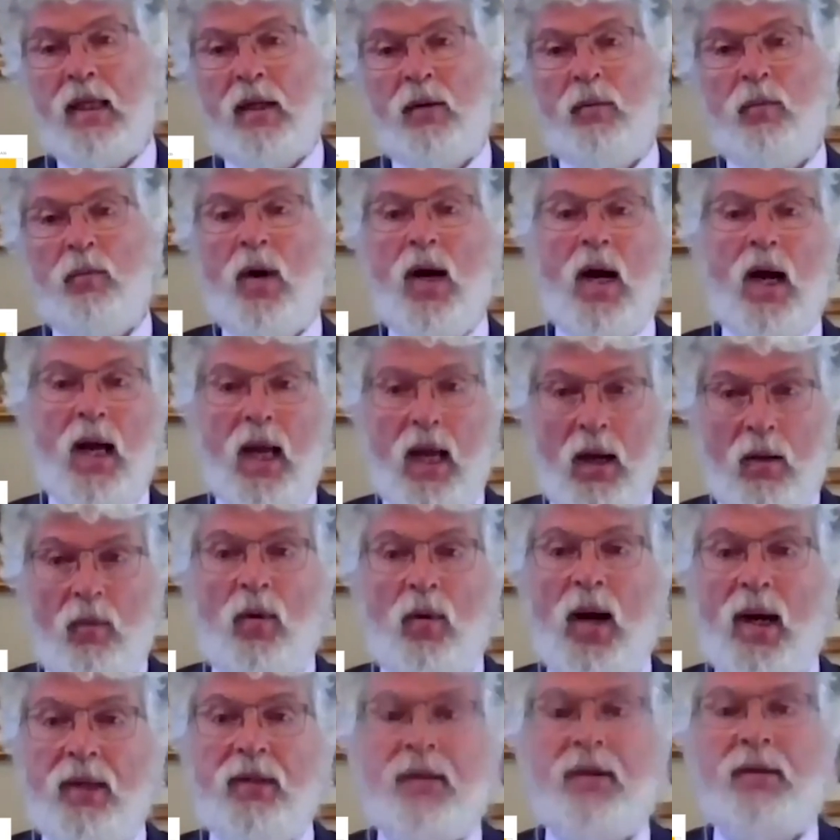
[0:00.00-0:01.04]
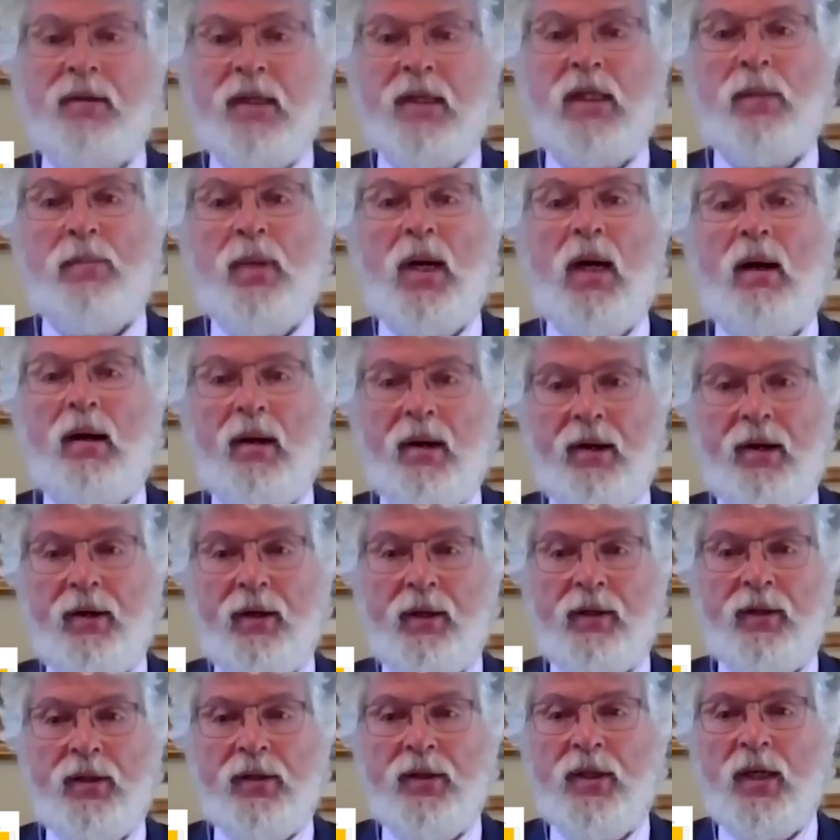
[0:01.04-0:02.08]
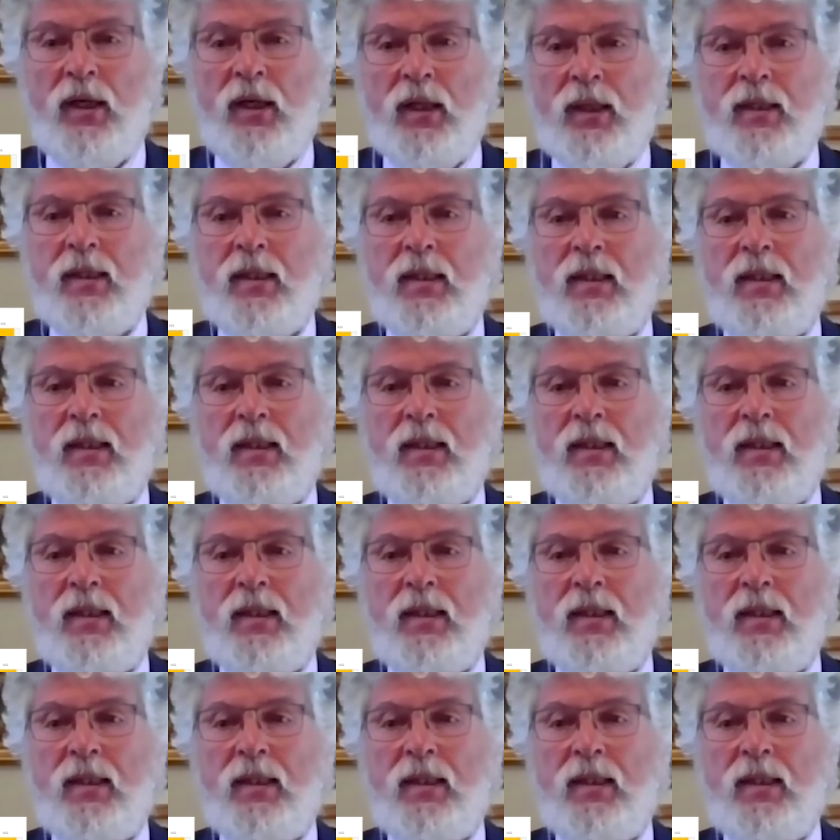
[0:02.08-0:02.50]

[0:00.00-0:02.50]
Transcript: And why there is a bar and not a dot?